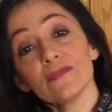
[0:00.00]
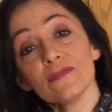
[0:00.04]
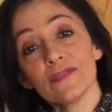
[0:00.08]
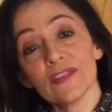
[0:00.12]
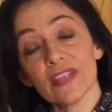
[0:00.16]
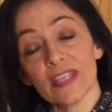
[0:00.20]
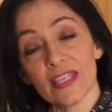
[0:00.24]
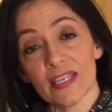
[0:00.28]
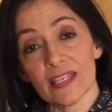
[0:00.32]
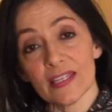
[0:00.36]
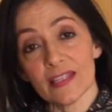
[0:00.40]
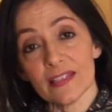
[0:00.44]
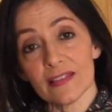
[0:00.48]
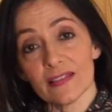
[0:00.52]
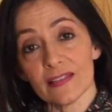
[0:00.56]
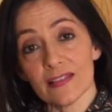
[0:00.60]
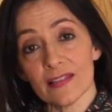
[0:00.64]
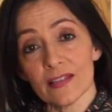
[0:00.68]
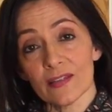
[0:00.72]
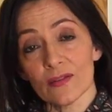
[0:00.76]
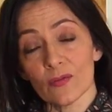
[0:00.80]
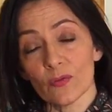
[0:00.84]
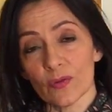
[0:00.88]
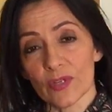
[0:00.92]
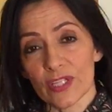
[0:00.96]
of yeast,
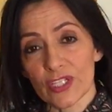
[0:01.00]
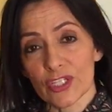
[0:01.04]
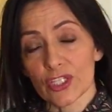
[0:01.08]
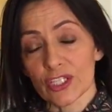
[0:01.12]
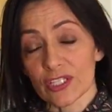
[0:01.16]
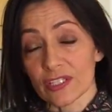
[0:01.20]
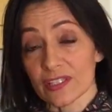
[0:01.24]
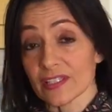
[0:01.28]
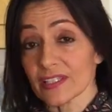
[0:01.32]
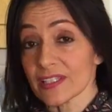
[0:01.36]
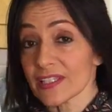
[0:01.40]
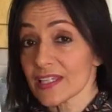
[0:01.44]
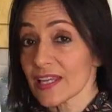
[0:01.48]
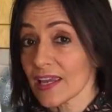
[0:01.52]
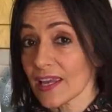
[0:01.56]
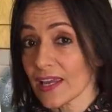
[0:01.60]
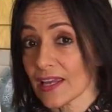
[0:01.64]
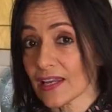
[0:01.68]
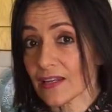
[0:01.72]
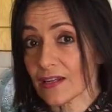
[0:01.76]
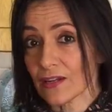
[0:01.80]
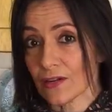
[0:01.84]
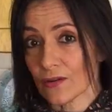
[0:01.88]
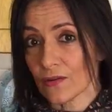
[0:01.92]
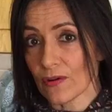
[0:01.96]
which is
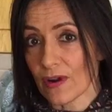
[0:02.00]
10